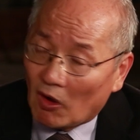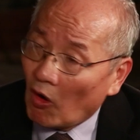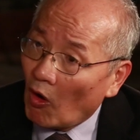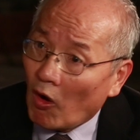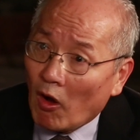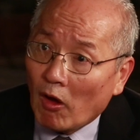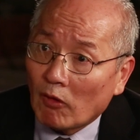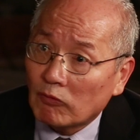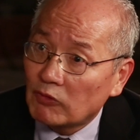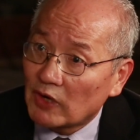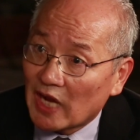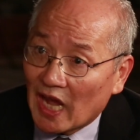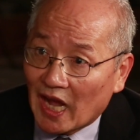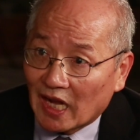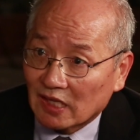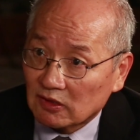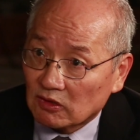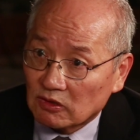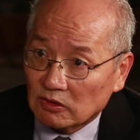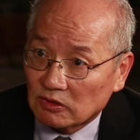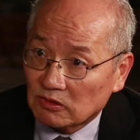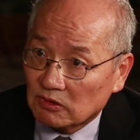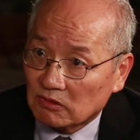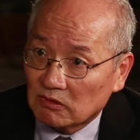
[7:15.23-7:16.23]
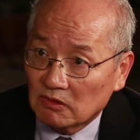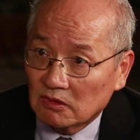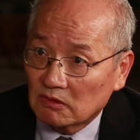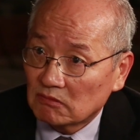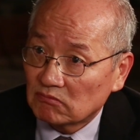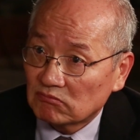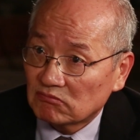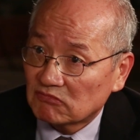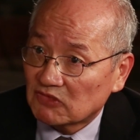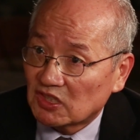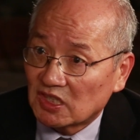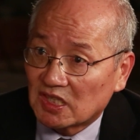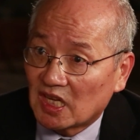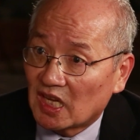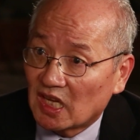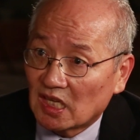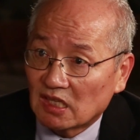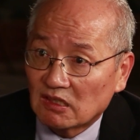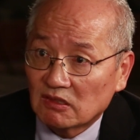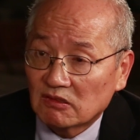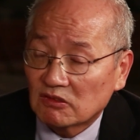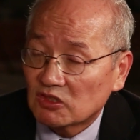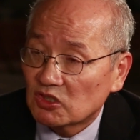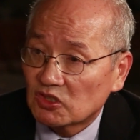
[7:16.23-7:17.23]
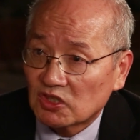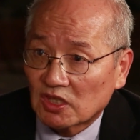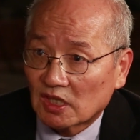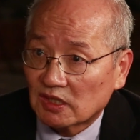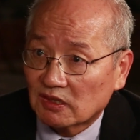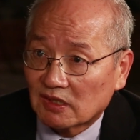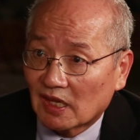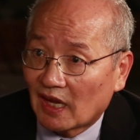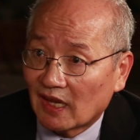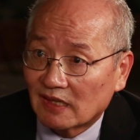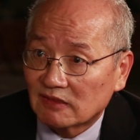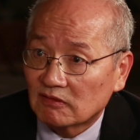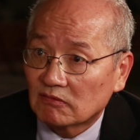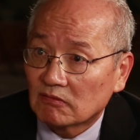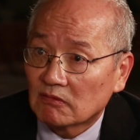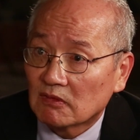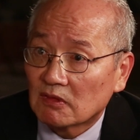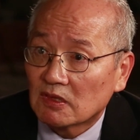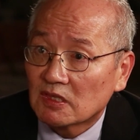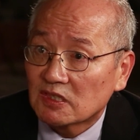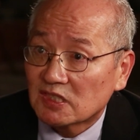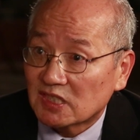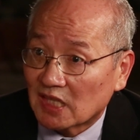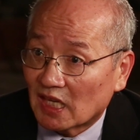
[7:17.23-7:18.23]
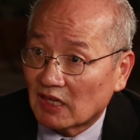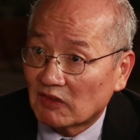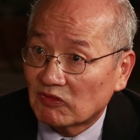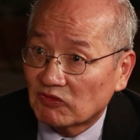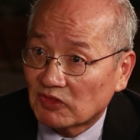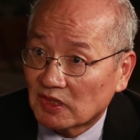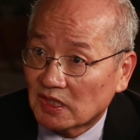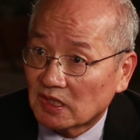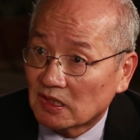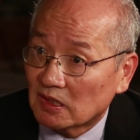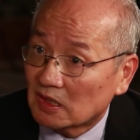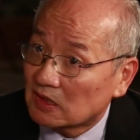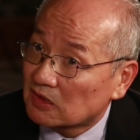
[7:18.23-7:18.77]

All reactors today shut down safely.